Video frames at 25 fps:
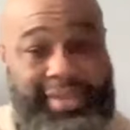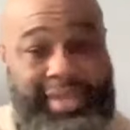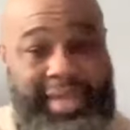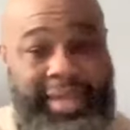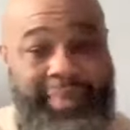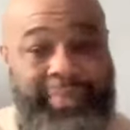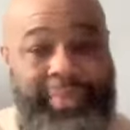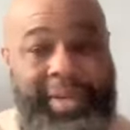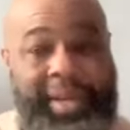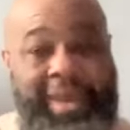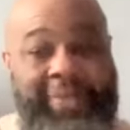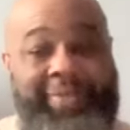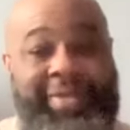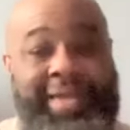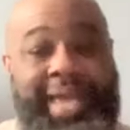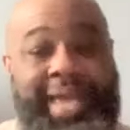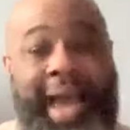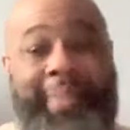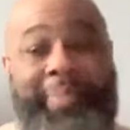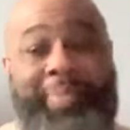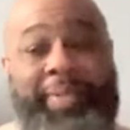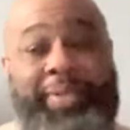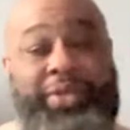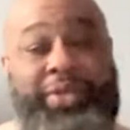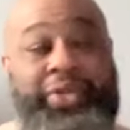And we have the
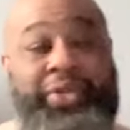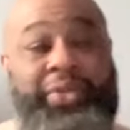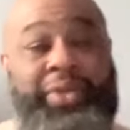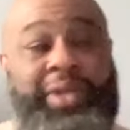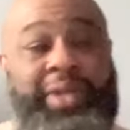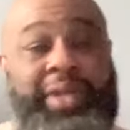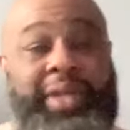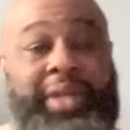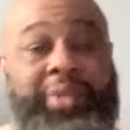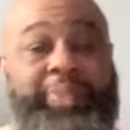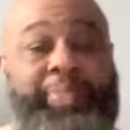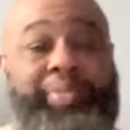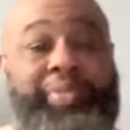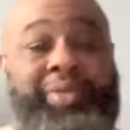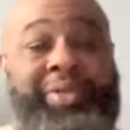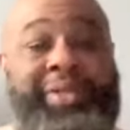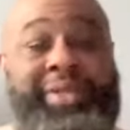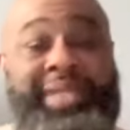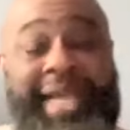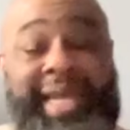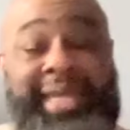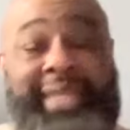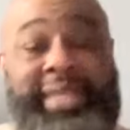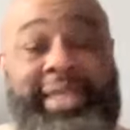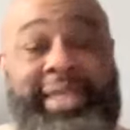opportunity to
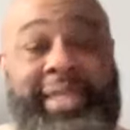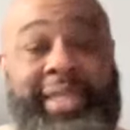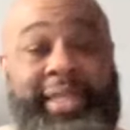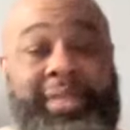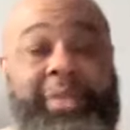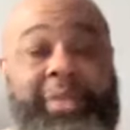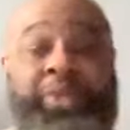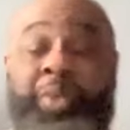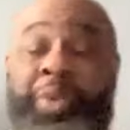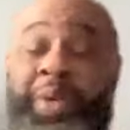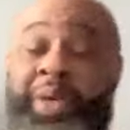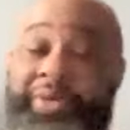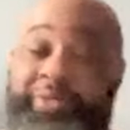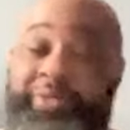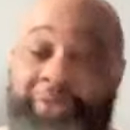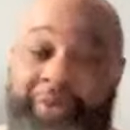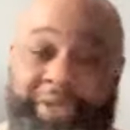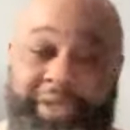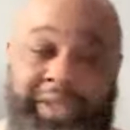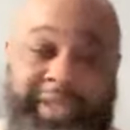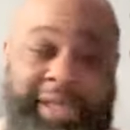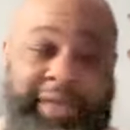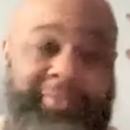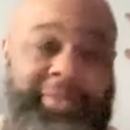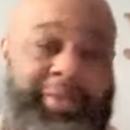present it
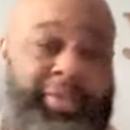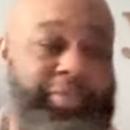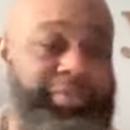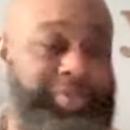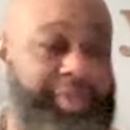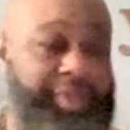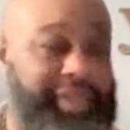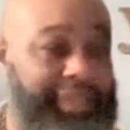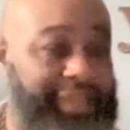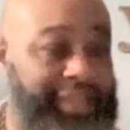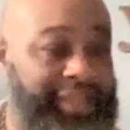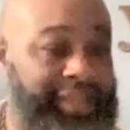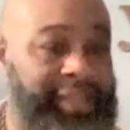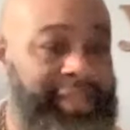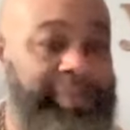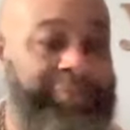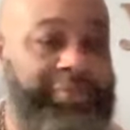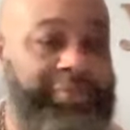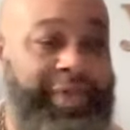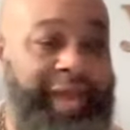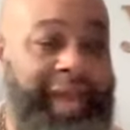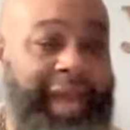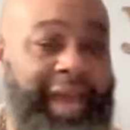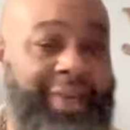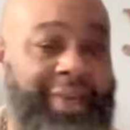24/7,
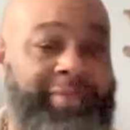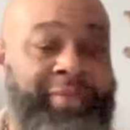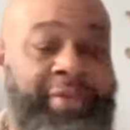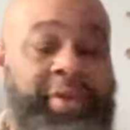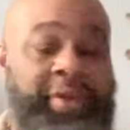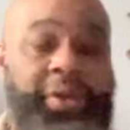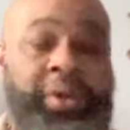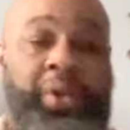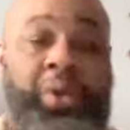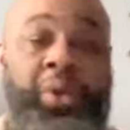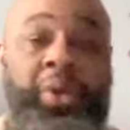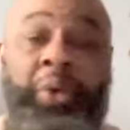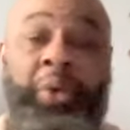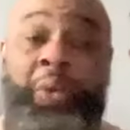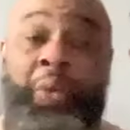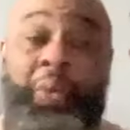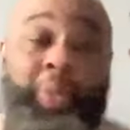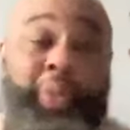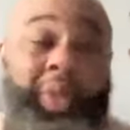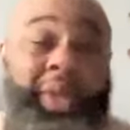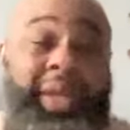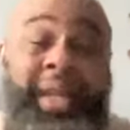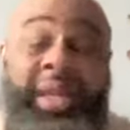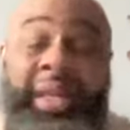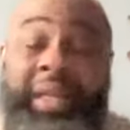365
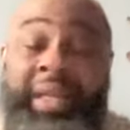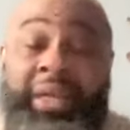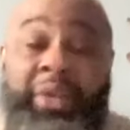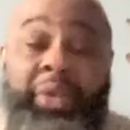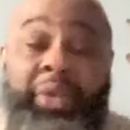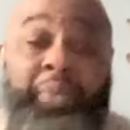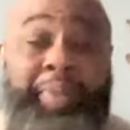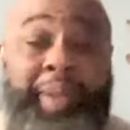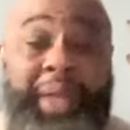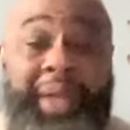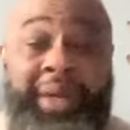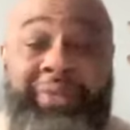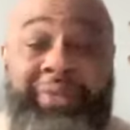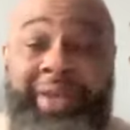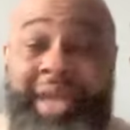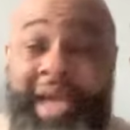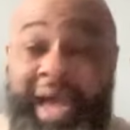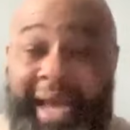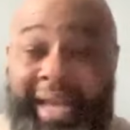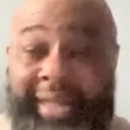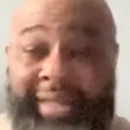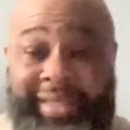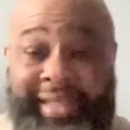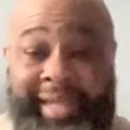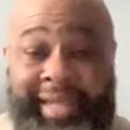with a little bit of
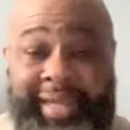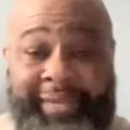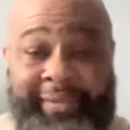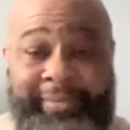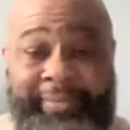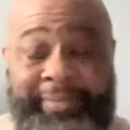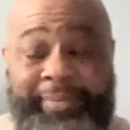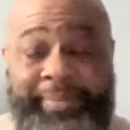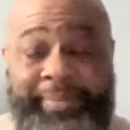content.